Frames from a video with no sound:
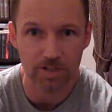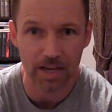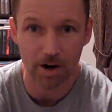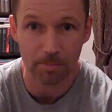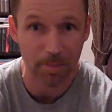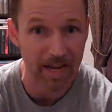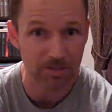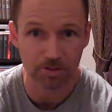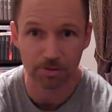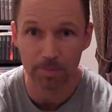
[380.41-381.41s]
that are
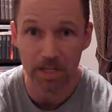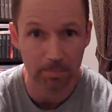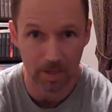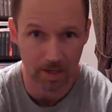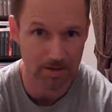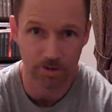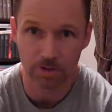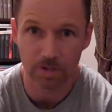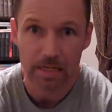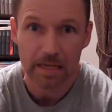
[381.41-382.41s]
master
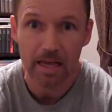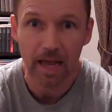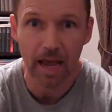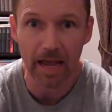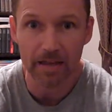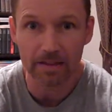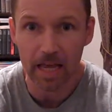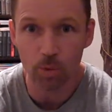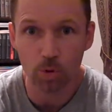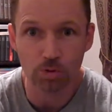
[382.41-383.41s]
manipulators, and
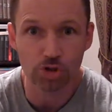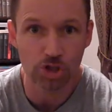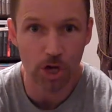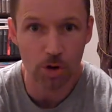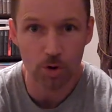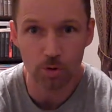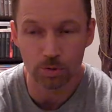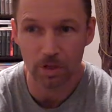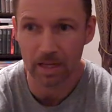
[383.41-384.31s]
they will show